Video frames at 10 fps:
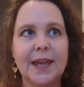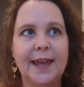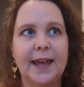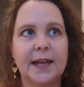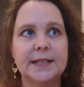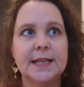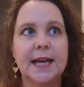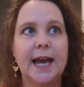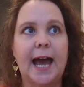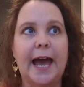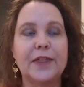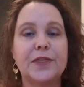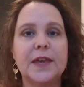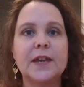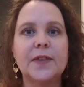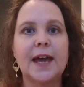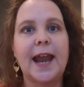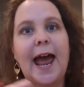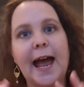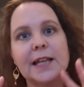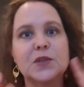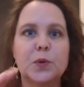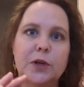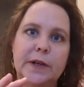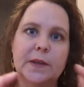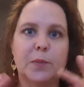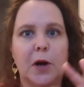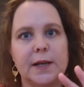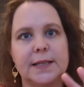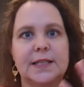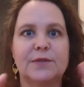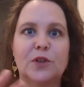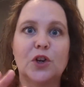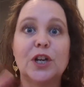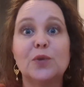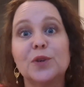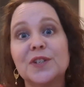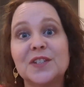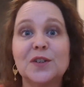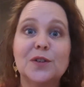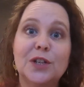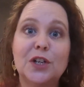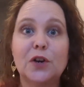And I think that as we're in the process of learning, we're still,